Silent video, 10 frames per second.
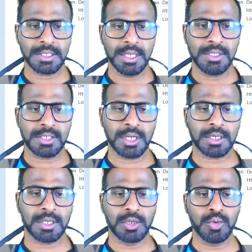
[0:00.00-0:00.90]

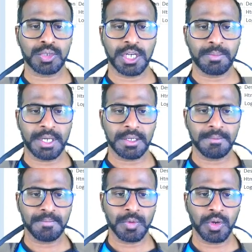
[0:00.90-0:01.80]
insert the do statement.
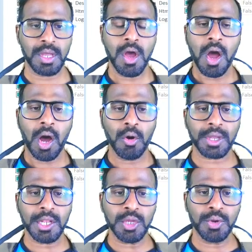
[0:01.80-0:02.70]
Okay, how
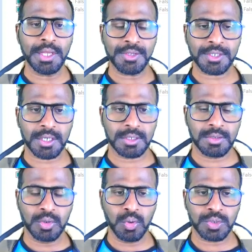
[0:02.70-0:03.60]
can you insert
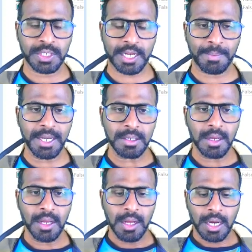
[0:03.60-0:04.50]
do statement?
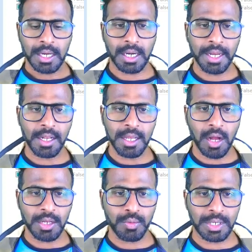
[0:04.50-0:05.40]
Right click
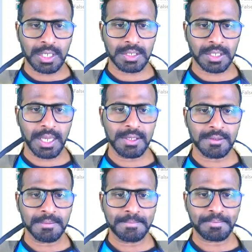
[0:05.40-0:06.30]
on your test
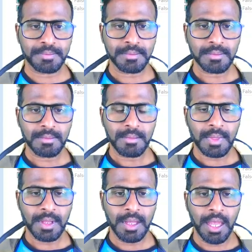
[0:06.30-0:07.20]
case,
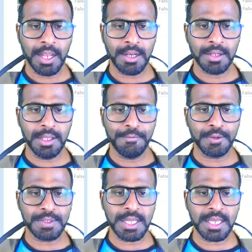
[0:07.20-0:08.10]
and if you
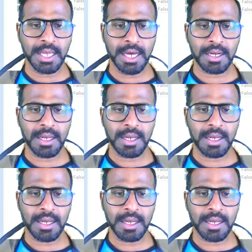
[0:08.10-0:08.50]
see here,